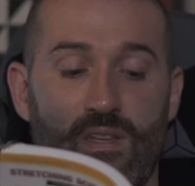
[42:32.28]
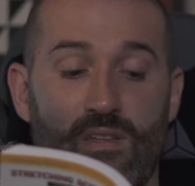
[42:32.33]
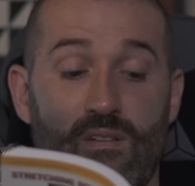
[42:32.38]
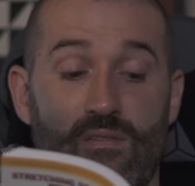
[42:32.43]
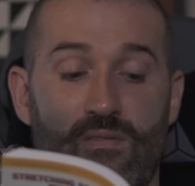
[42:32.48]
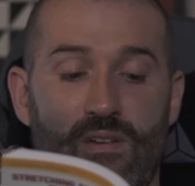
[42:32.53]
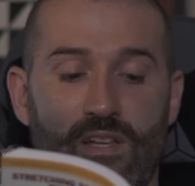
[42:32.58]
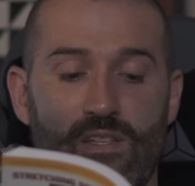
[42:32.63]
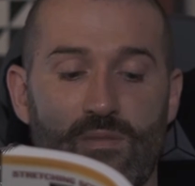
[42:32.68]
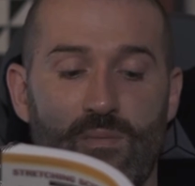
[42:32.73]

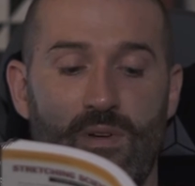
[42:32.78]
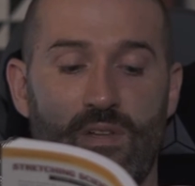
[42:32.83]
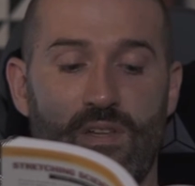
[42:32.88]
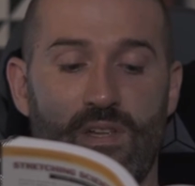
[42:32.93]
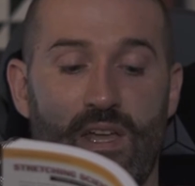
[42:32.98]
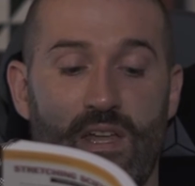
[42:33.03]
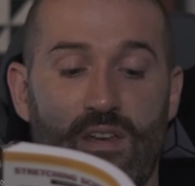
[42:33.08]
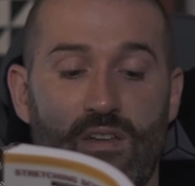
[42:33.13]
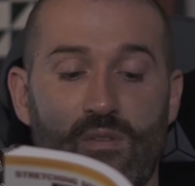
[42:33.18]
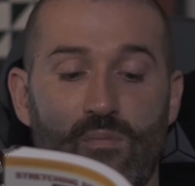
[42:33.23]
flexibility
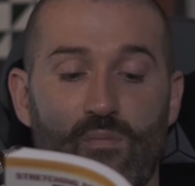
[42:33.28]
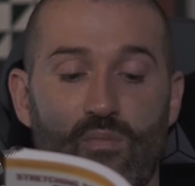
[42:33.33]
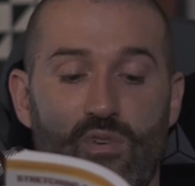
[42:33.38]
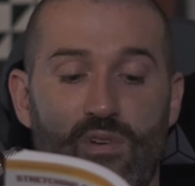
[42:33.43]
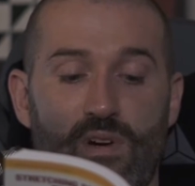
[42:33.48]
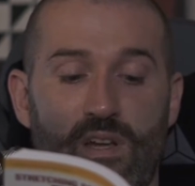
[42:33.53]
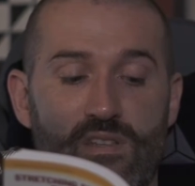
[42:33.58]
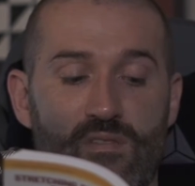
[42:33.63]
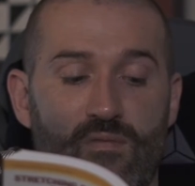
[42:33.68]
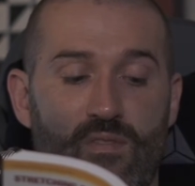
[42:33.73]
getting
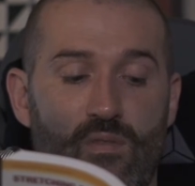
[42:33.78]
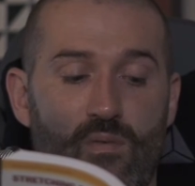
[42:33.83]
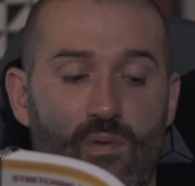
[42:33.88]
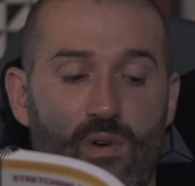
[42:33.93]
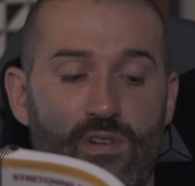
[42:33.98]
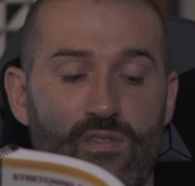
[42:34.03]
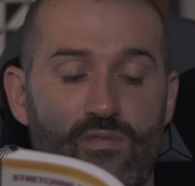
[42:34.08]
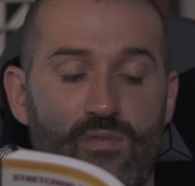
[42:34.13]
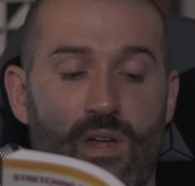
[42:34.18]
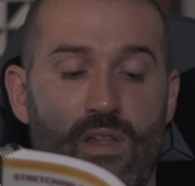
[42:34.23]
progressively
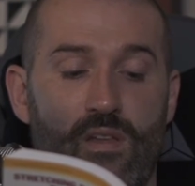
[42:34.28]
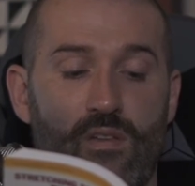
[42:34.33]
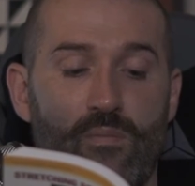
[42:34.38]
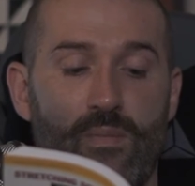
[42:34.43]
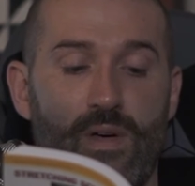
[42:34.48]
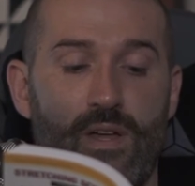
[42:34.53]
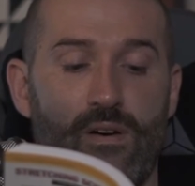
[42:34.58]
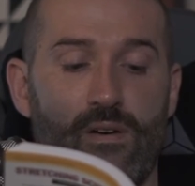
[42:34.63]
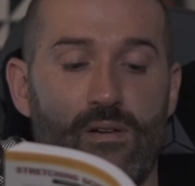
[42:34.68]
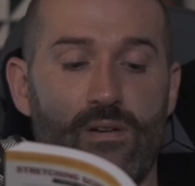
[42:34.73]
worse rather than
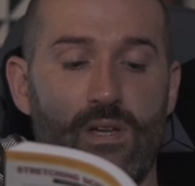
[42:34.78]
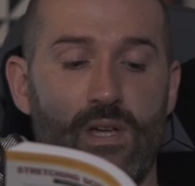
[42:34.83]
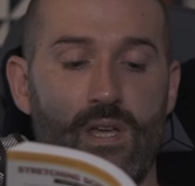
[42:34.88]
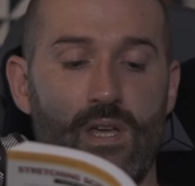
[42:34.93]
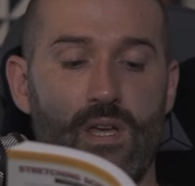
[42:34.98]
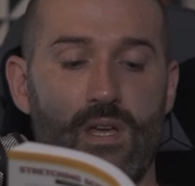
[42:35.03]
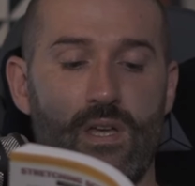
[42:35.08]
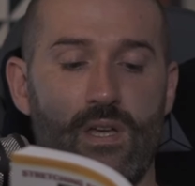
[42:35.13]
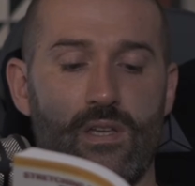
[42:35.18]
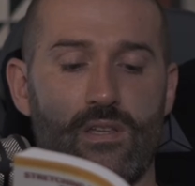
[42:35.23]
better.
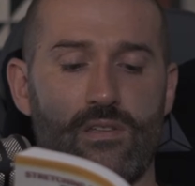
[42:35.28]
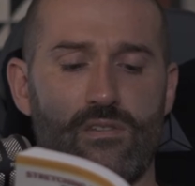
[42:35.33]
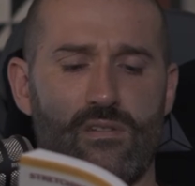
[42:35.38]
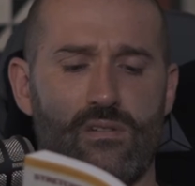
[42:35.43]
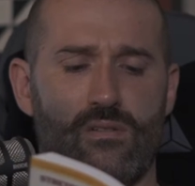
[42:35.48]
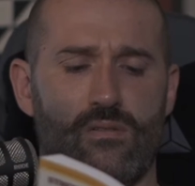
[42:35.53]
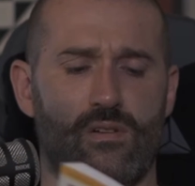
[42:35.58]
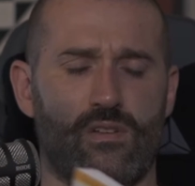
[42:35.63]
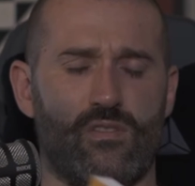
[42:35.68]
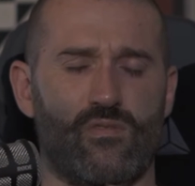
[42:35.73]

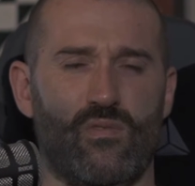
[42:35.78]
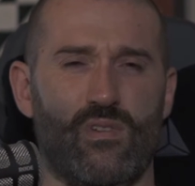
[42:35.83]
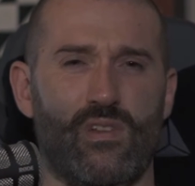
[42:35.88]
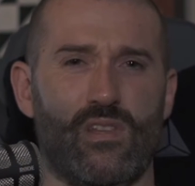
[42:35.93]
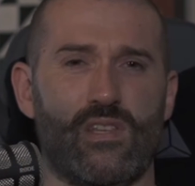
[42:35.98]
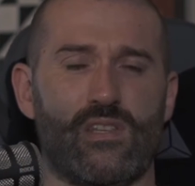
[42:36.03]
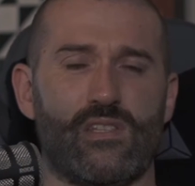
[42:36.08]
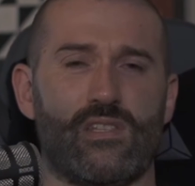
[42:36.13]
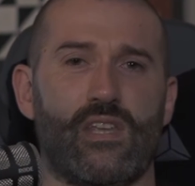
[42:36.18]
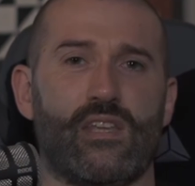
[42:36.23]
So it's one of
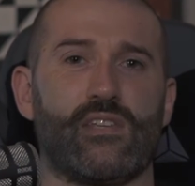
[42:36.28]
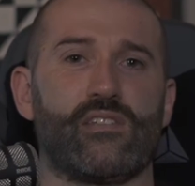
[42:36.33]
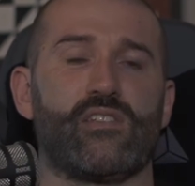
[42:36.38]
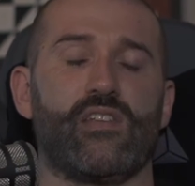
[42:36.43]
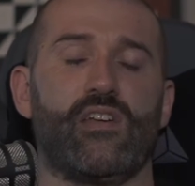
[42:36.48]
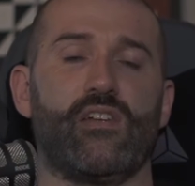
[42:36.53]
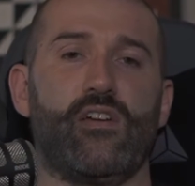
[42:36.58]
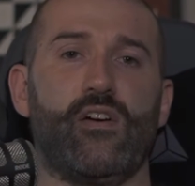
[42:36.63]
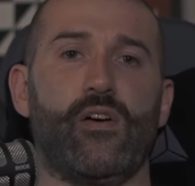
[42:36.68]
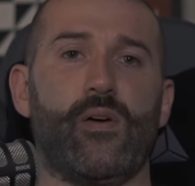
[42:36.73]
these things
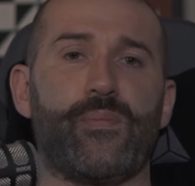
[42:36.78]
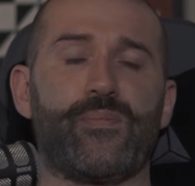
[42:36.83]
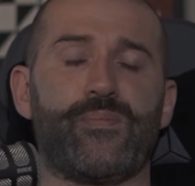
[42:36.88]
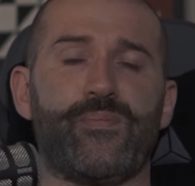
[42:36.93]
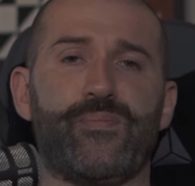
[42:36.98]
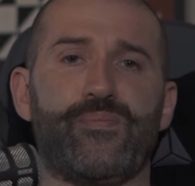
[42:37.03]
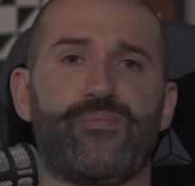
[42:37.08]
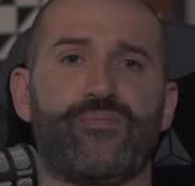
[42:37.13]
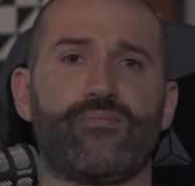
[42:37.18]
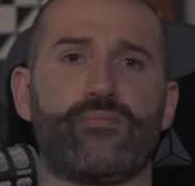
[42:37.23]
that
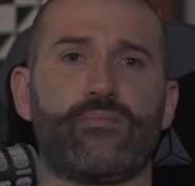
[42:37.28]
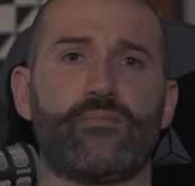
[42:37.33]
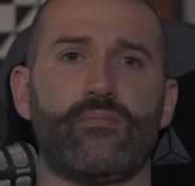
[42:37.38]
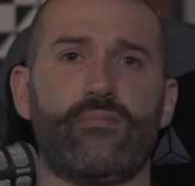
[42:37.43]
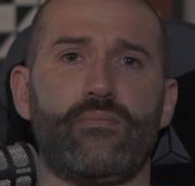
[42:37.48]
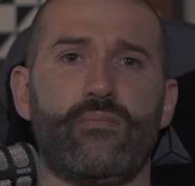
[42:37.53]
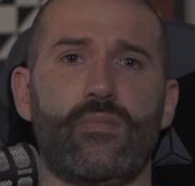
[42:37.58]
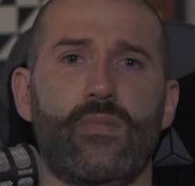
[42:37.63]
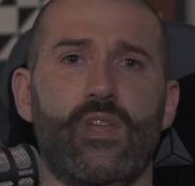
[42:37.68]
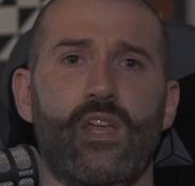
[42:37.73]

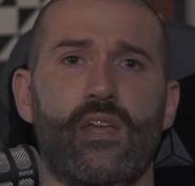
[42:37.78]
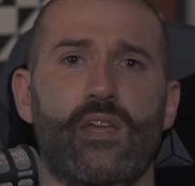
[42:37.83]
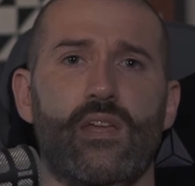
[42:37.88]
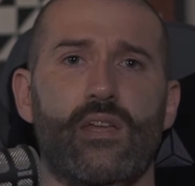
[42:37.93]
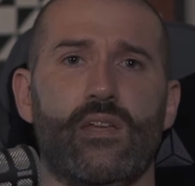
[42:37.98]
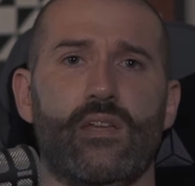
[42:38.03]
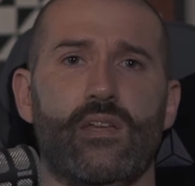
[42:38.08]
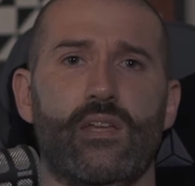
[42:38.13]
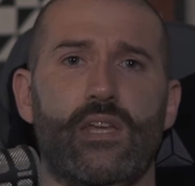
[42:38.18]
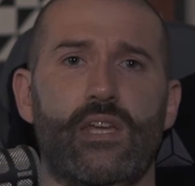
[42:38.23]

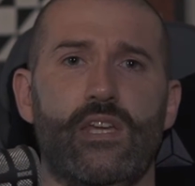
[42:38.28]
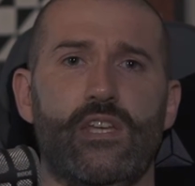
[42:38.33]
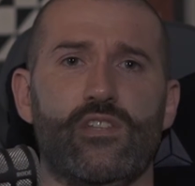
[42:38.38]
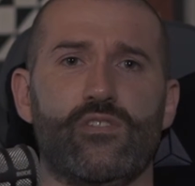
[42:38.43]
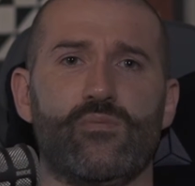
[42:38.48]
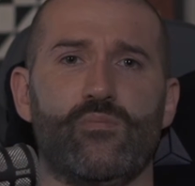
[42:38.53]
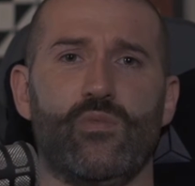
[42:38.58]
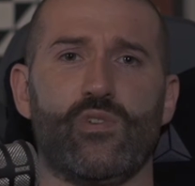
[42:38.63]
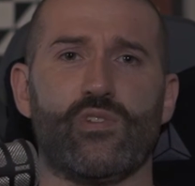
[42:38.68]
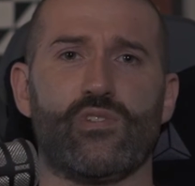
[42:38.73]

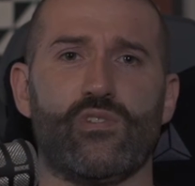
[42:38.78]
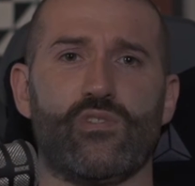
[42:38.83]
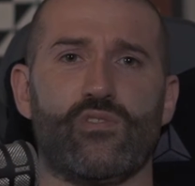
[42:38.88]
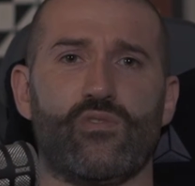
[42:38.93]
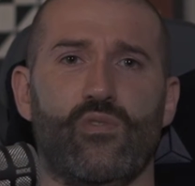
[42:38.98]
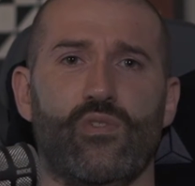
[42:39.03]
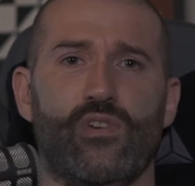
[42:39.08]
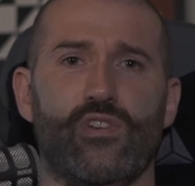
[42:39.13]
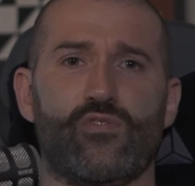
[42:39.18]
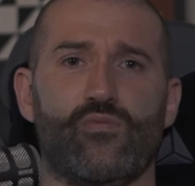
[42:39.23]
is muscle
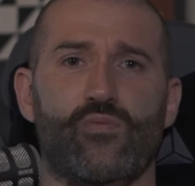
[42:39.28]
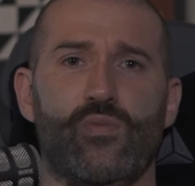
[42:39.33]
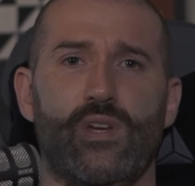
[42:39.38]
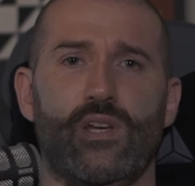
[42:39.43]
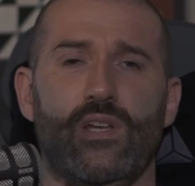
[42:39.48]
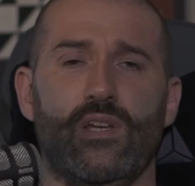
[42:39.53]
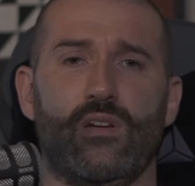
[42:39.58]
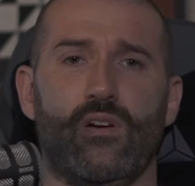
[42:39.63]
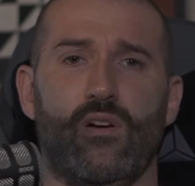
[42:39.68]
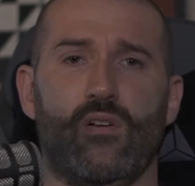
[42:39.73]
soreness
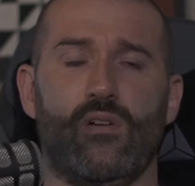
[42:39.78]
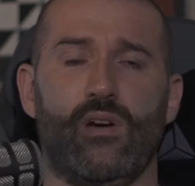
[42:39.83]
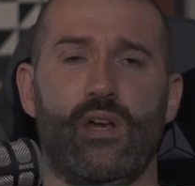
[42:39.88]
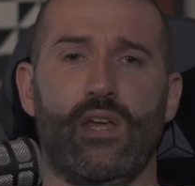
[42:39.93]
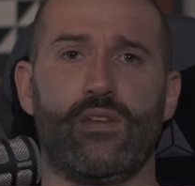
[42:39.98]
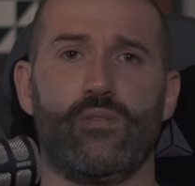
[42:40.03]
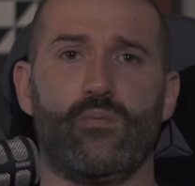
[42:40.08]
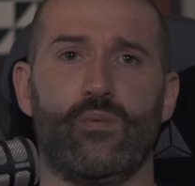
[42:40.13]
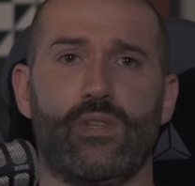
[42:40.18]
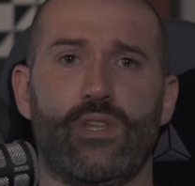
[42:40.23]
really
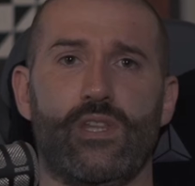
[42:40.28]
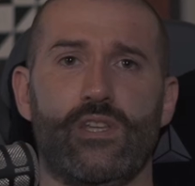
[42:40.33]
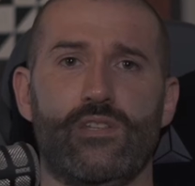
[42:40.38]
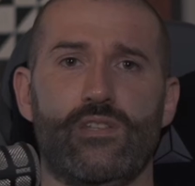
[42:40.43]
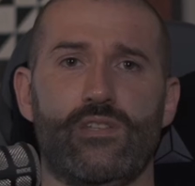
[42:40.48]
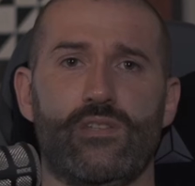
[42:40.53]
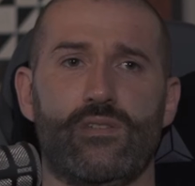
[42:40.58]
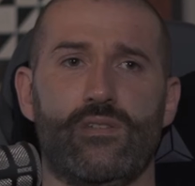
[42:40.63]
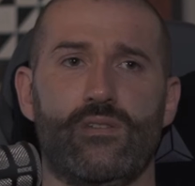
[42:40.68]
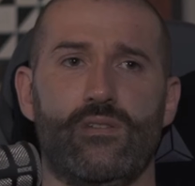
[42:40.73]
correlated with
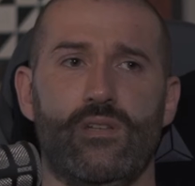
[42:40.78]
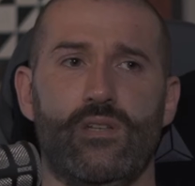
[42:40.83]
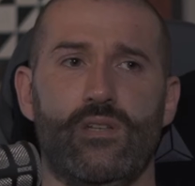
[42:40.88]
this?